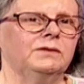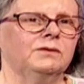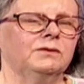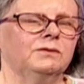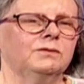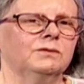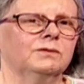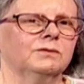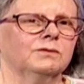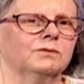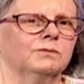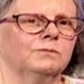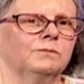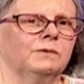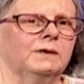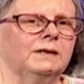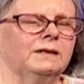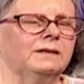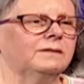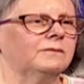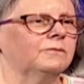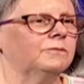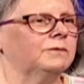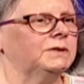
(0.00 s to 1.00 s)
thought,
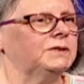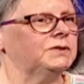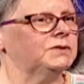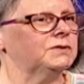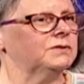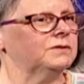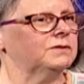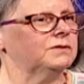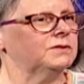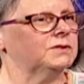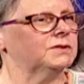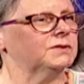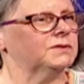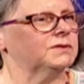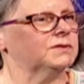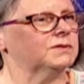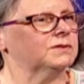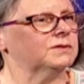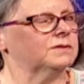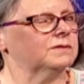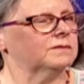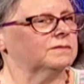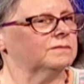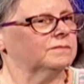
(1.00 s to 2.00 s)
well, we should
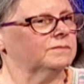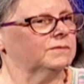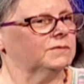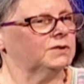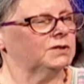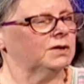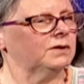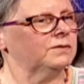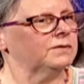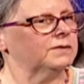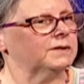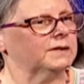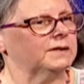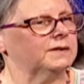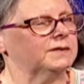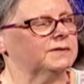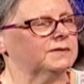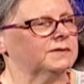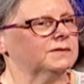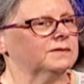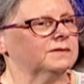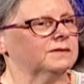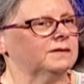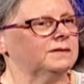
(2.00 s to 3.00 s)
just show
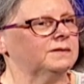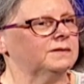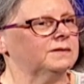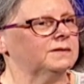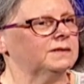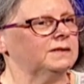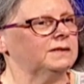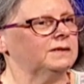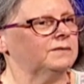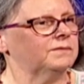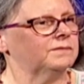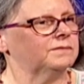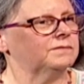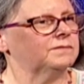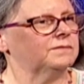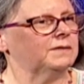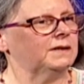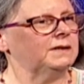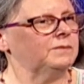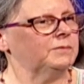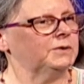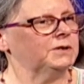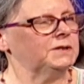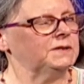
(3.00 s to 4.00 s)
this and see if
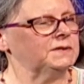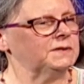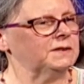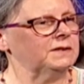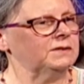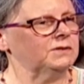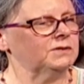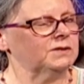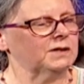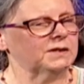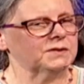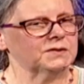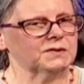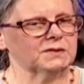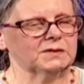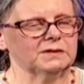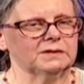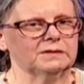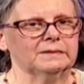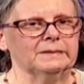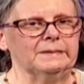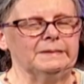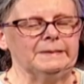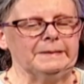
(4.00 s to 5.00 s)
anybody's
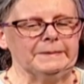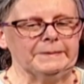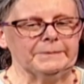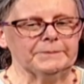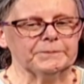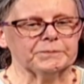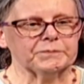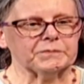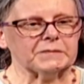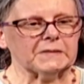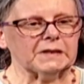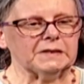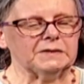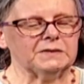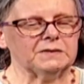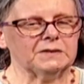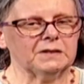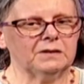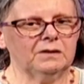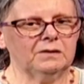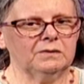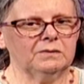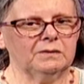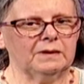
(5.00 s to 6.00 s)
interested.
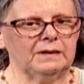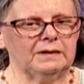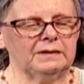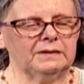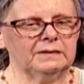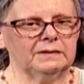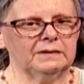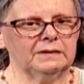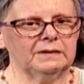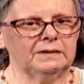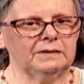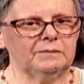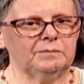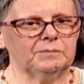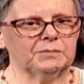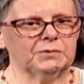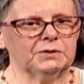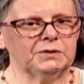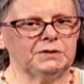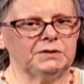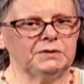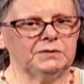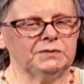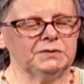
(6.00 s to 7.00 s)
So I
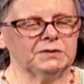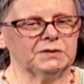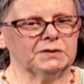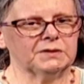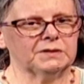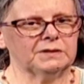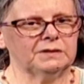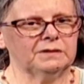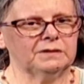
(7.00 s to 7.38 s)
produced